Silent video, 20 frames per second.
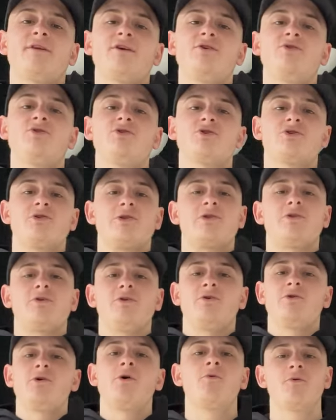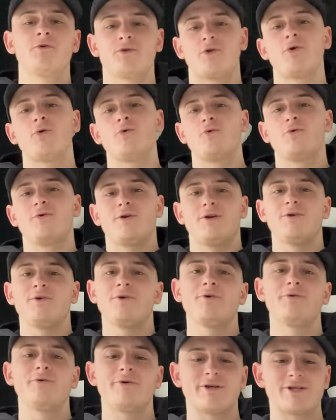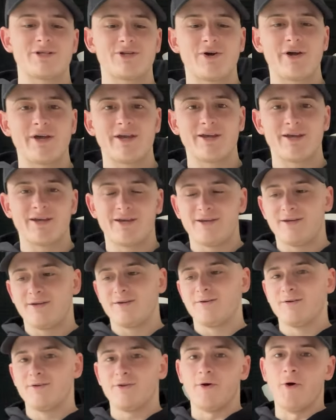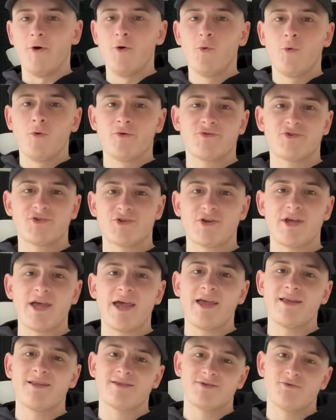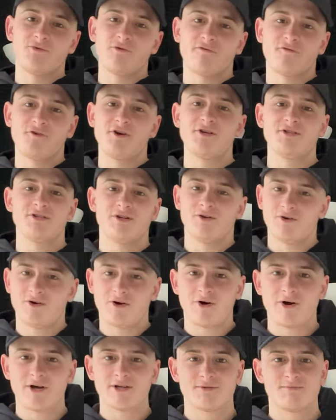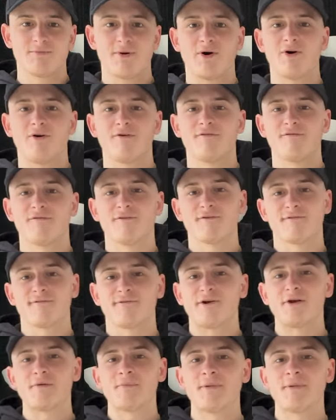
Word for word: that you don't want to do, you know? It's like, who wants to get into a freezing ice bath for 3